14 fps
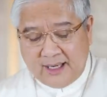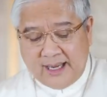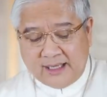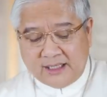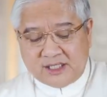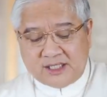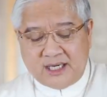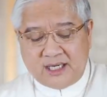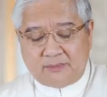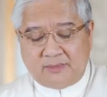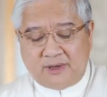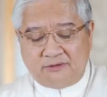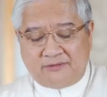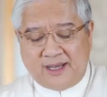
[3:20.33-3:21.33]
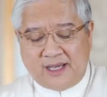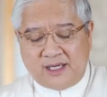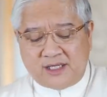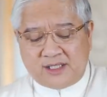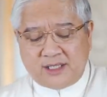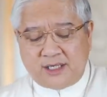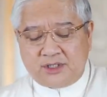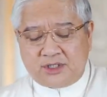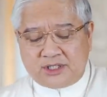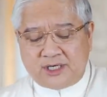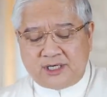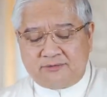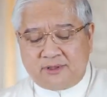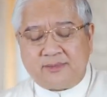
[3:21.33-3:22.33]
and seek my face and
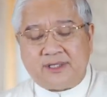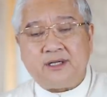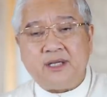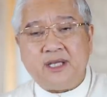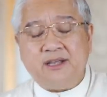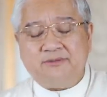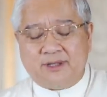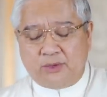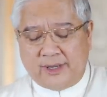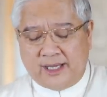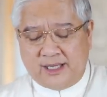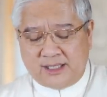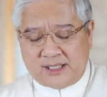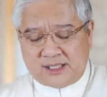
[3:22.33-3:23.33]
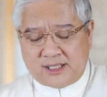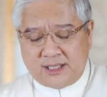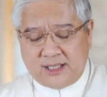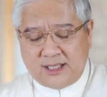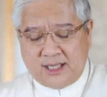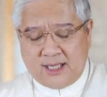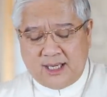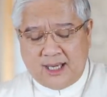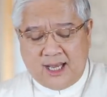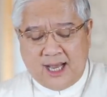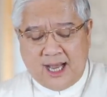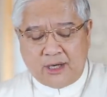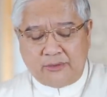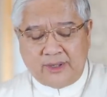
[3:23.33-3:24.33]
turn from their evil ways,
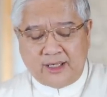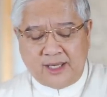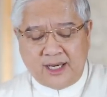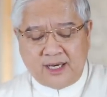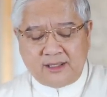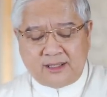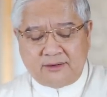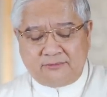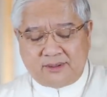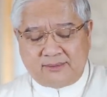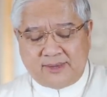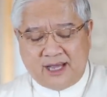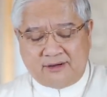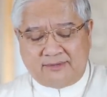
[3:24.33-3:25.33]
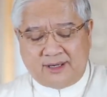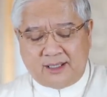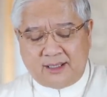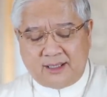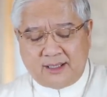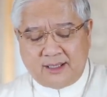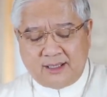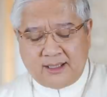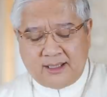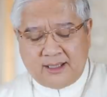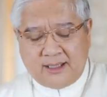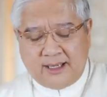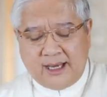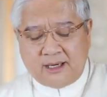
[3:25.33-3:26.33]
I will hear them from heaven
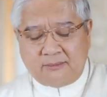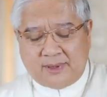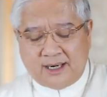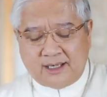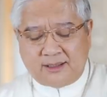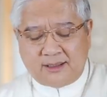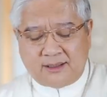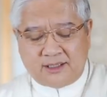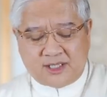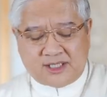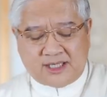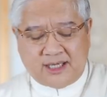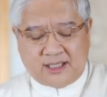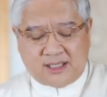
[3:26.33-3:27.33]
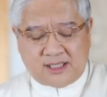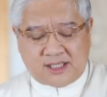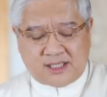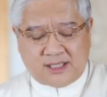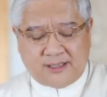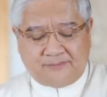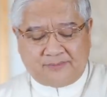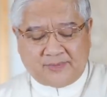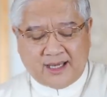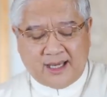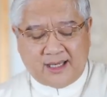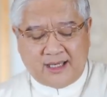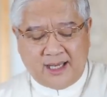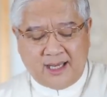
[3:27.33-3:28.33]
and pardon their sins
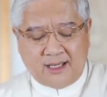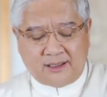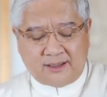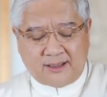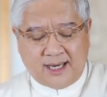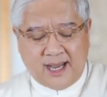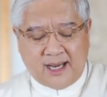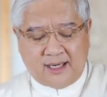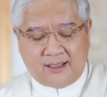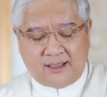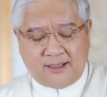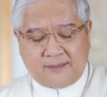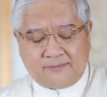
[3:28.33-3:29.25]
and heal their land.